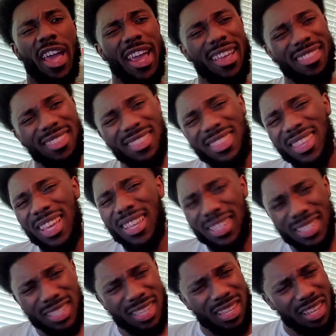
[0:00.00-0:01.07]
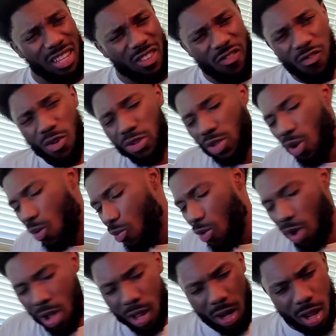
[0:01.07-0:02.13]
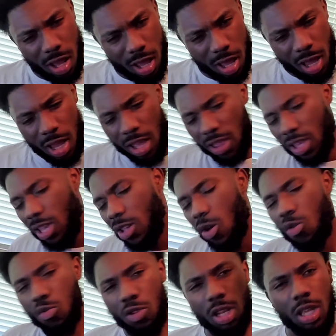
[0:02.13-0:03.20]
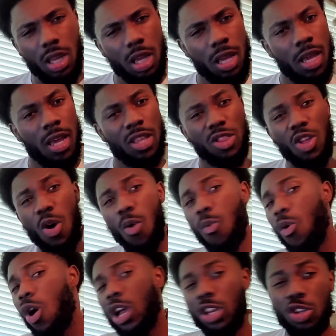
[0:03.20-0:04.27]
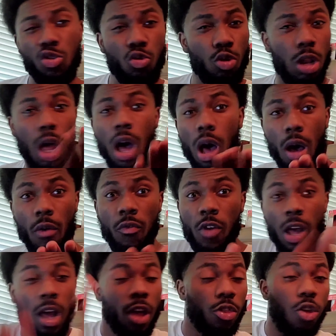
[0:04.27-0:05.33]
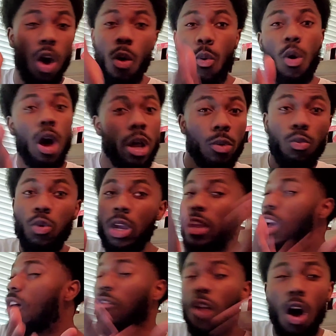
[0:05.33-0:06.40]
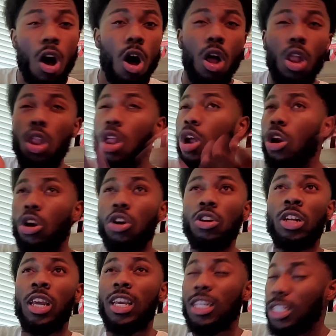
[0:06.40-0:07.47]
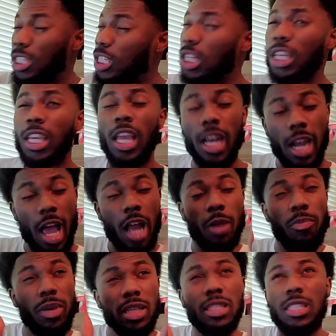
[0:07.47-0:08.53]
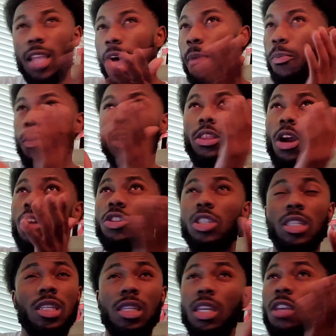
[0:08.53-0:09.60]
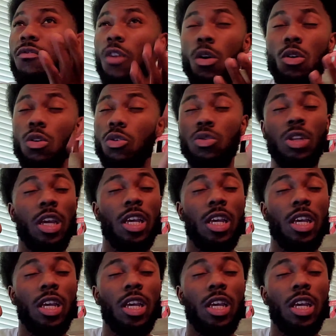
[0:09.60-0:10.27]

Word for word: And this is for the one the only, the one you love, the one we have all learned. She cannot be stopped with her singing vocals.